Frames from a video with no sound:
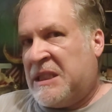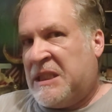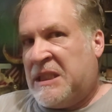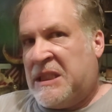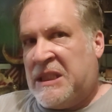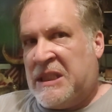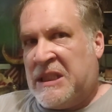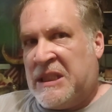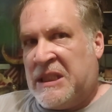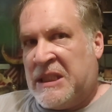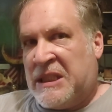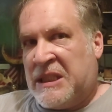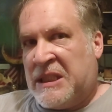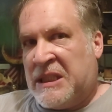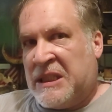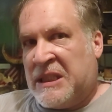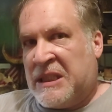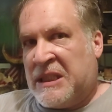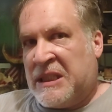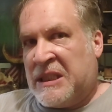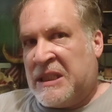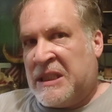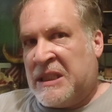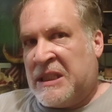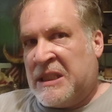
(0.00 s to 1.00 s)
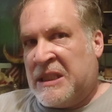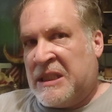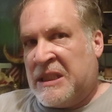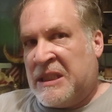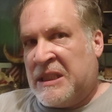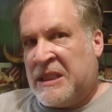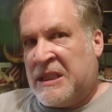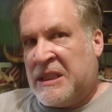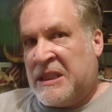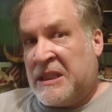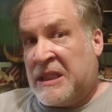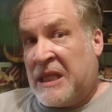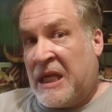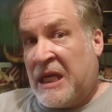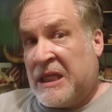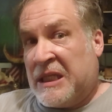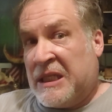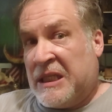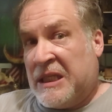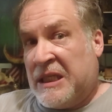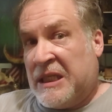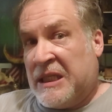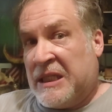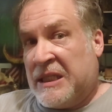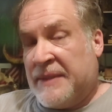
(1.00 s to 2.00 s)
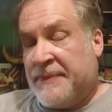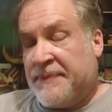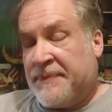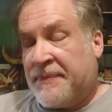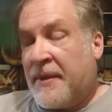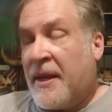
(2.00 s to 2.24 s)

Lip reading: ooh, not good.